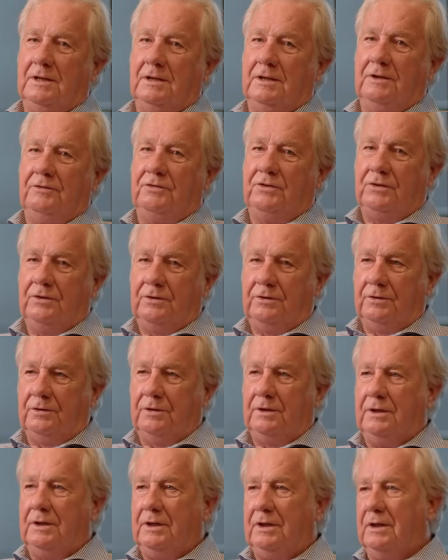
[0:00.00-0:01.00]
they've
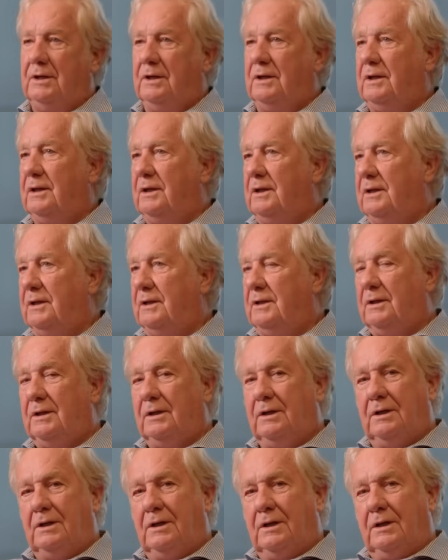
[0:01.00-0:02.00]
certainly,
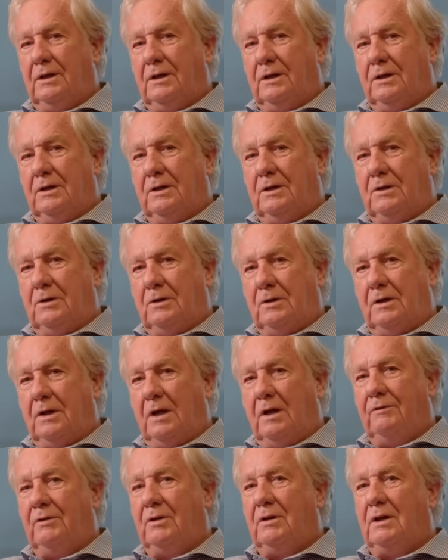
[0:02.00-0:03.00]

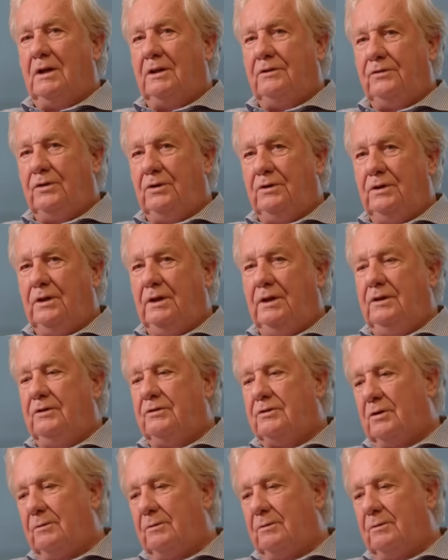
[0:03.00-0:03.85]
over the last few years,